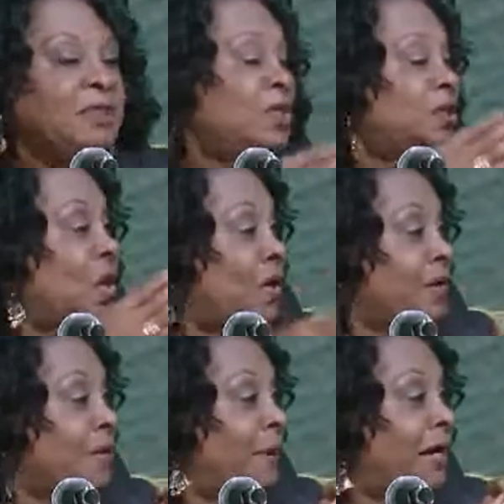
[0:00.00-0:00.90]
was just
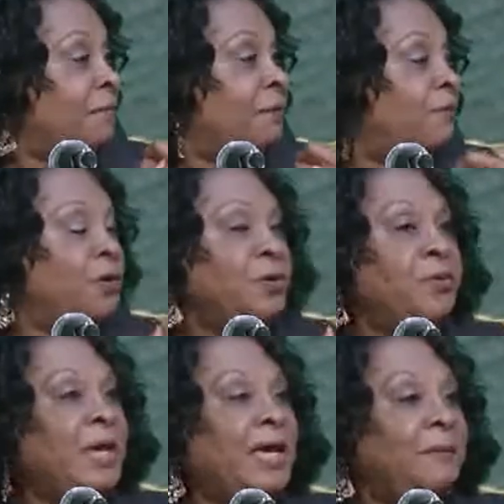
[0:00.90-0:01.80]
talking about it before
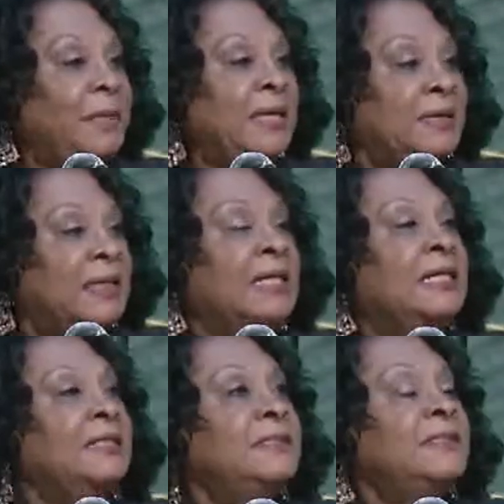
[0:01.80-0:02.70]
you came in.
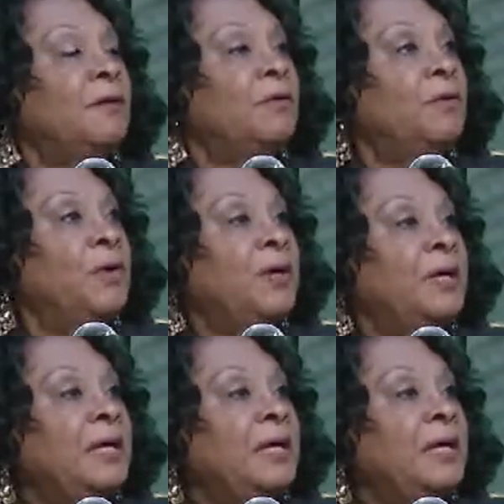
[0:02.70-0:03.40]
So